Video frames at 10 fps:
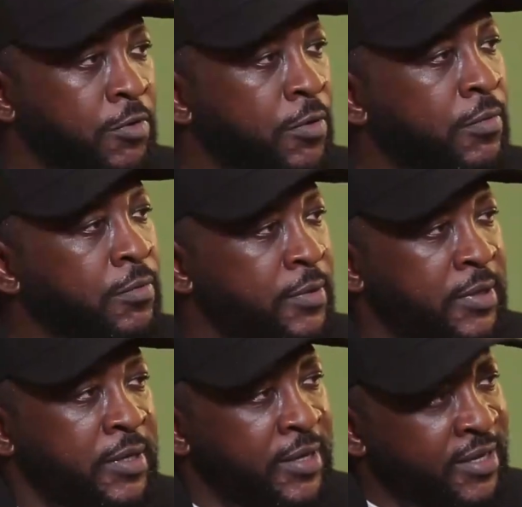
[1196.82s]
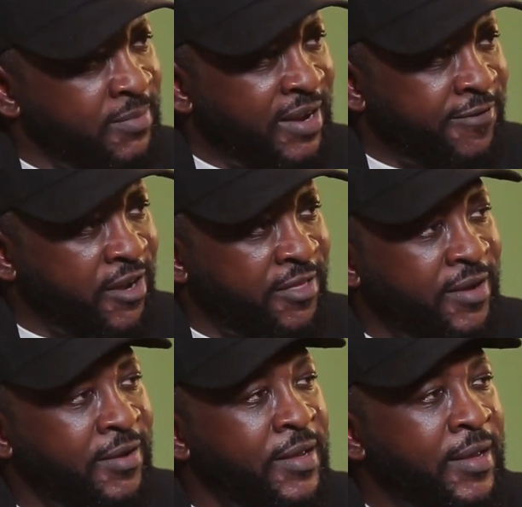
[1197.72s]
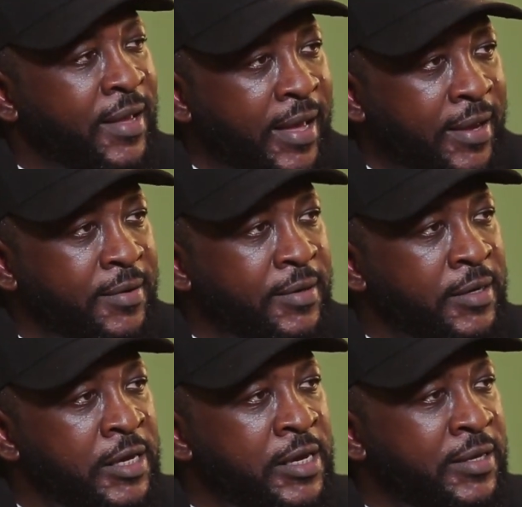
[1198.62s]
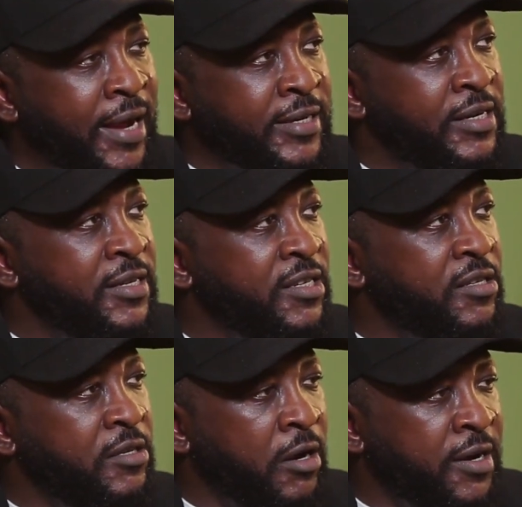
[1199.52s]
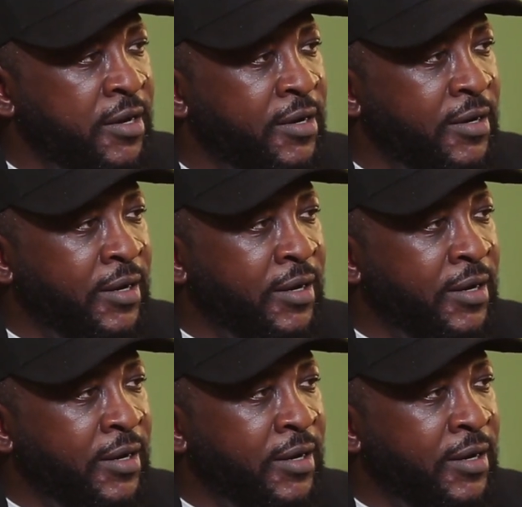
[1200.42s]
know is my father. Mm. And he actually started